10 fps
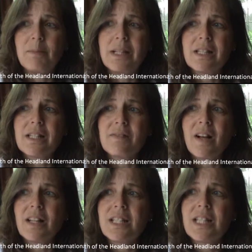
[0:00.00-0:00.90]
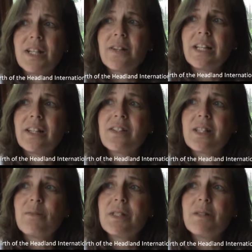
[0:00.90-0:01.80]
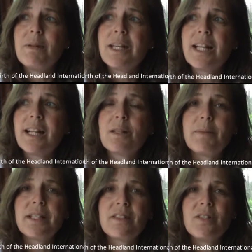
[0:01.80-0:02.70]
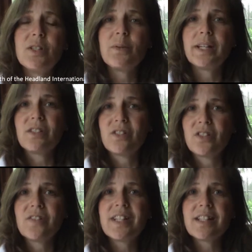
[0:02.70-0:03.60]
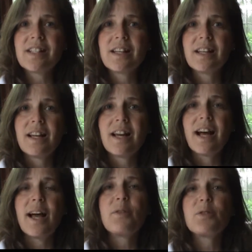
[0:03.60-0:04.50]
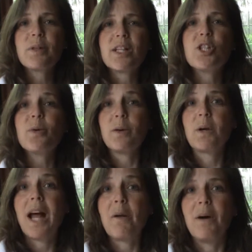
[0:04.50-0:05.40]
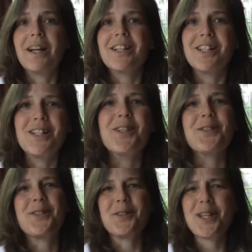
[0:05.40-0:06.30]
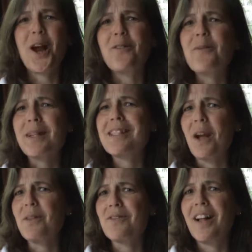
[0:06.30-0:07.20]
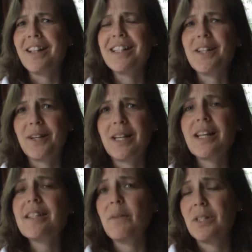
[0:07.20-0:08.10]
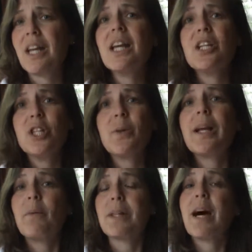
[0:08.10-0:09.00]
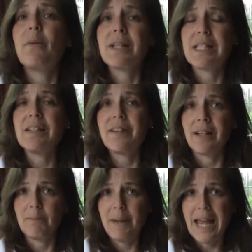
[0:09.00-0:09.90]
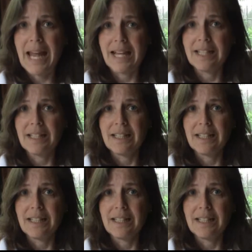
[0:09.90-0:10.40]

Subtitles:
because in volunteering there seems to be an element of doing service. Mm-hmm. I was really doing what I wanted to do, so it's hard for me to say I was volunteering. Yes, I was doing it without receiving pay,